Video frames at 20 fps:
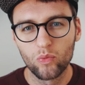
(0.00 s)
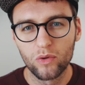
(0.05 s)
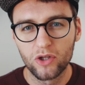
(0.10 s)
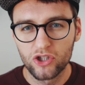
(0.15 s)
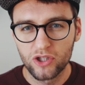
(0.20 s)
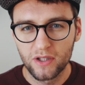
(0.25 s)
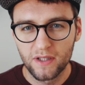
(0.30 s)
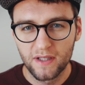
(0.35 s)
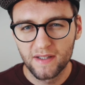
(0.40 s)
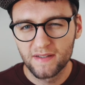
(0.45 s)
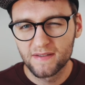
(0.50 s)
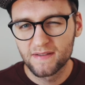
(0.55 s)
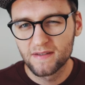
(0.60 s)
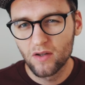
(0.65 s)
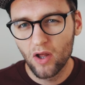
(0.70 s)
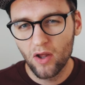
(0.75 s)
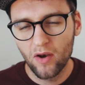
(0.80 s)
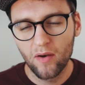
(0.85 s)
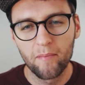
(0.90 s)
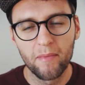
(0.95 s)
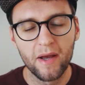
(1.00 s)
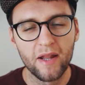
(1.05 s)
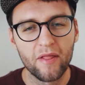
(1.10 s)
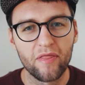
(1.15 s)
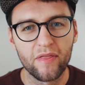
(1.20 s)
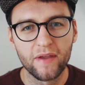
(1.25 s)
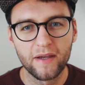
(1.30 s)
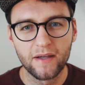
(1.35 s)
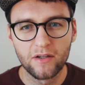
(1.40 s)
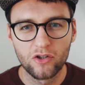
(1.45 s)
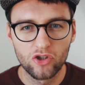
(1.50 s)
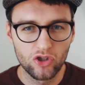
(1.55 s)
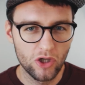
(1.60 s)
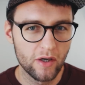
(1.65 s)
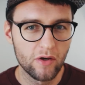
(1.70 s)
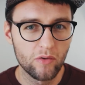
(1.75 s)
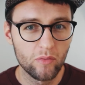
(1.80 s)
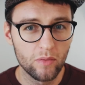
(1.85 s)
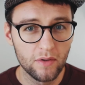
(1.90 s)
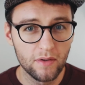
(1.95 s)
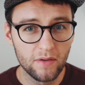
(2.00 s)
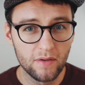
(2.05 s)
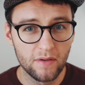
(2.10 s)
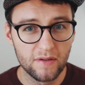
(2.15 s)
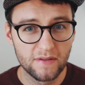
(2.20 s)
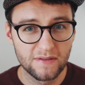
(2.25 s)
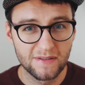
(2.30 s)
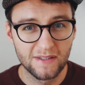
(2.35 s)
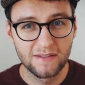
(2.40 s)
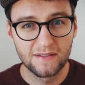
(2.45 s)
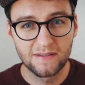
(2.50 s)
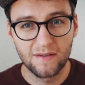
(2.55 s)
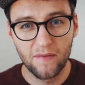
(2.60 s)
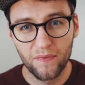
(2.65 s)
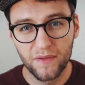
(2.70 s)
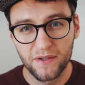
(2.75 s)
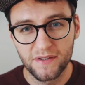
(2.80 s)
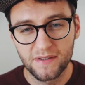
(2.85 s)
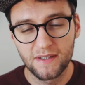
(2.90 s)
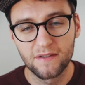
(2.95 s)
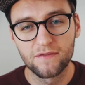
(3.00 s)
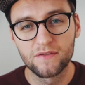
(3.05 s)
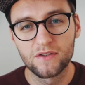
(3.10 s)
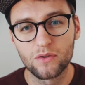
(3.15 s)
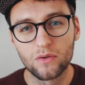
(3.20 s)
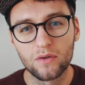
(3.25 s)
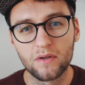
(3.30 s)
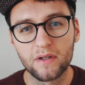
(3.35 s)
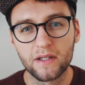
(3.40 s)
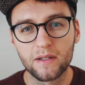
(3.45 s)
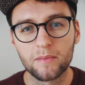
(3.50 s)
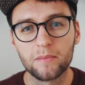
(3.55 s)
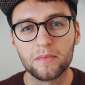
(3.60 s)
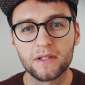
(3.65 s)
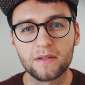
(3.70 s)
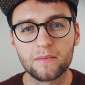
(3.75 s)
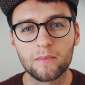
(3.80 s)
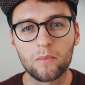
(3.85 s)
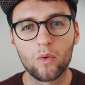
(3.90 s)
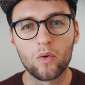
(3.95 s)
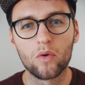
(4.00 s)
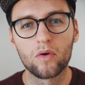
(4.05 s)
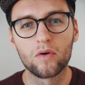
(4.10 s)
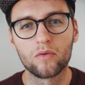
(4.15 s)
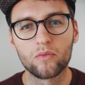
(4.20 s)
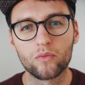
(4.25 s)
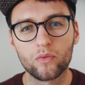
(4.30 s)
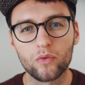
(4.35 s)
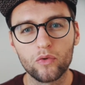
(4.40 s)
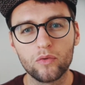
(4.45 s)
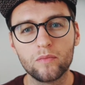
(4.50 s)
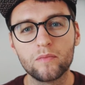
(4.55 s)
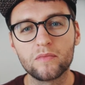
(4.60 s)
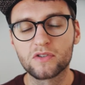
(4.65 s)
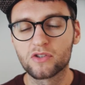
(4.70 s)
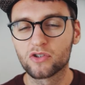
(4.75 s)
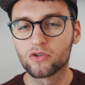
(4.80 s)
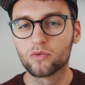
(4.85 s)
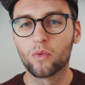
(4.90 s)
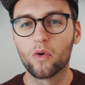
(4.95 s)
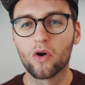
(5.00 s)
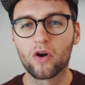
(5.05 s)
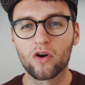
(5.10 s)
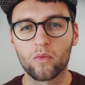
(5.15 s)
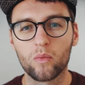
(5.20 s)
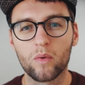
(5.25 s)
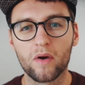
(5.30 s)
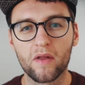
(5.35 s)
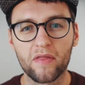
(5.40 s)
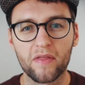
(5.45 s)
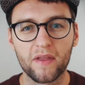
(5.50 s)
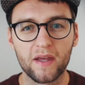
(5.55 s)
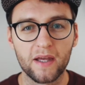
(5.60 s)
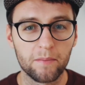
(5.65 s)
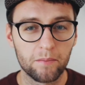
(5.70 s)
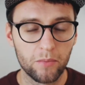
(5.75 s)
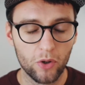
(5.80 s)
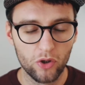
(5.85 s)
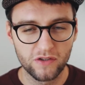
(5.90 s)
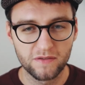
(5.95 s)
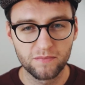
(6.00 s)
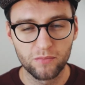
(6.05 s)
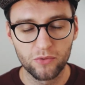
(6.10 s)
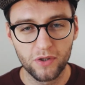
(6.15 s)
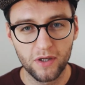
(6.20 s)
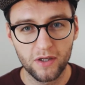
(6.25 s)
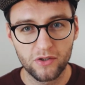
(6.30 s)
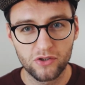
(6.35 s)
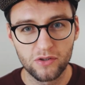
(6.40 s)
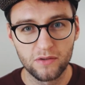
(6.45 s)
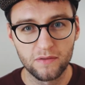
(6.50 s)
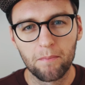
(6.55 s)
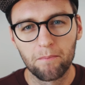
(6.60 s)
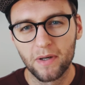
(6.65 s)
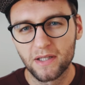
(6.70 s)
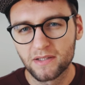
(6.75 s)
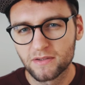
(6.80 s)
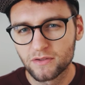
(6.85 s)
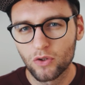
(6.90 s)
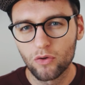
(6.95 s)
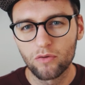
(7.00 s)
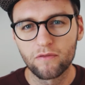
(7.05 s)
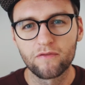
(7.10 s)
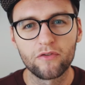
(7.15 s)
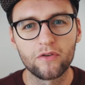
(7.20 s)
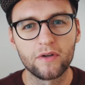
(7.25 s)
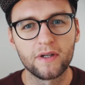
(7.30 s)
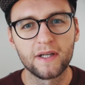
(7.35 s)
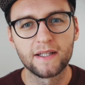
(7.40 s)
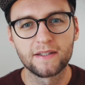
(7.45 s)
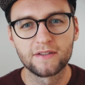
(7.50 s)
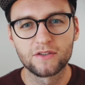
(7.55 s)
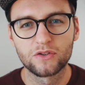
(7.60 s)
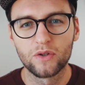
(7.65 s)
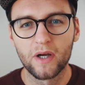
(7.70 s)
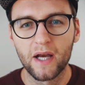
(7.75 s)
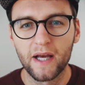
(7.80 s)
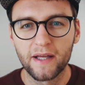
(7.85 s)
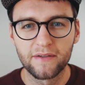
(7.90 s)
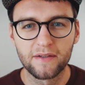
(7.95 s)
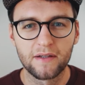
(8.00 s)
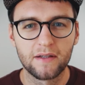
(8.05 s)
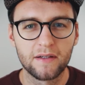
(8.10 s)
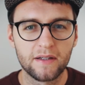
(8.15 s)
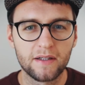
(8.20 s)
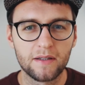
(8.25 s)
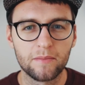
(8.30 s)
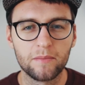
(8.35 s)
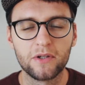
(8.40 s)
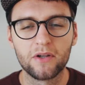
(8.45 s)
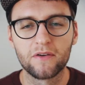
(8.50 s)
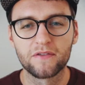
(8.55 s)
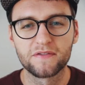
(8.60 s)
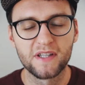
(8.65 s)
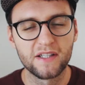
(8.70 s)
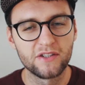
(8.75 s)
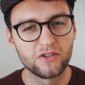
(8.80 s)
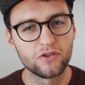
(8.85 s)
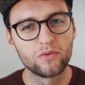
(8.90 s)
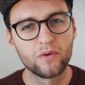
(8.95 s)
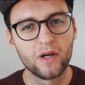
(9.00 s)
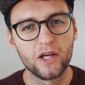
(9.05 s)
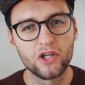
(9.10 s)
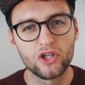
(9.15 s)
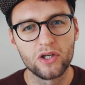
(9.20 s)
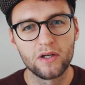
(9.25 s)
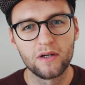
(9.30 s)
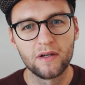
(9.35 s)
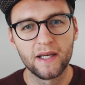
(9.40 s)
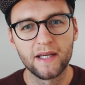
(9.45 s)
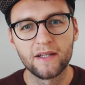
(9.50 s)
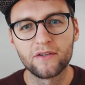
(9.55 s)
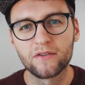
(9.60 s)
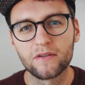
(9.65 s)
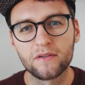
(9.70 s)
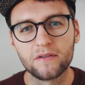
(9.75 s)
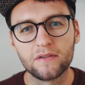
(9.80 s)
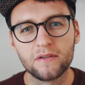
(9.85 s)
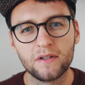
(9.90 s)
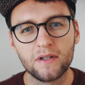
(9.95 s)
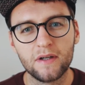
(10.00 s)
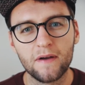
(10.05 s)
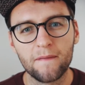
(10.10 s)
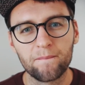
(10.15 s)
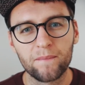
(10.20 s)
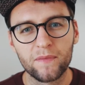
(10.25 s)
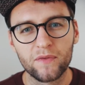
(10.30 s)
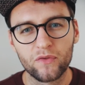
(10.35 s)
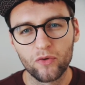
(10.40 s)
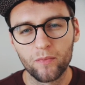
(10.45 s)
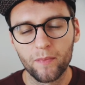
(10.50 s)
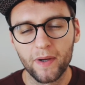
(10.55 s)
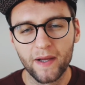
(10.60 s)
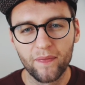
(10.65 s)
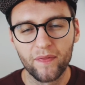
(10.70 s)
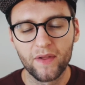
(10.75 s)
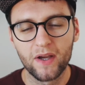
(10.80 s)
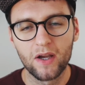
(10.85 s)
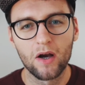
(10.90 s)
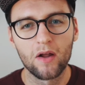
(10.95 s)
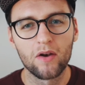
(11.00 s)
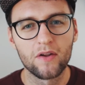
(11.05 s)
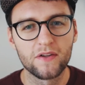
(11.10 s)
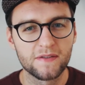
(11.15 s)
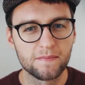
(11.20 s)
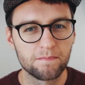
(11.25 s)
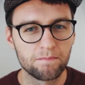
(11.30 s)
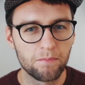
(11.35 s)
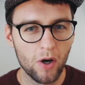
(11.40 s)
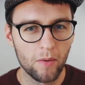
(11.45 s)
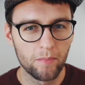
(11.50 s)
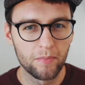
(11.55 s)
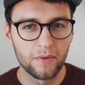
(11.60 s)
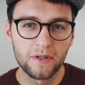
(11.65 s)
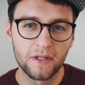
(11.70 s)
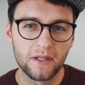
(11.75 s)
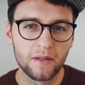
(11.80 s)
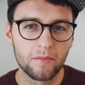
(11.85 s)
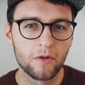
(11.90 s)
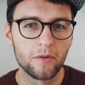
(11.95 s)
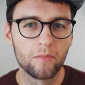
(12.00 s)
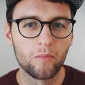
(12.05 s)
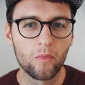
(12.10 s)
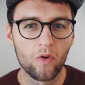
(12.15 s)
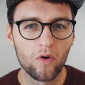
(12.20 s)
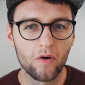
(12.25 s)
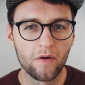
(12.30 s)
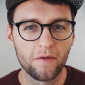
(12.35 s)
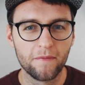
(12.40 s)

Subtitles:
which is not a bad thing in general, since this gives you a little bit more room to work with in post-production. But don't forget to add a little bit of saturation later to make the colors pop a little bit more.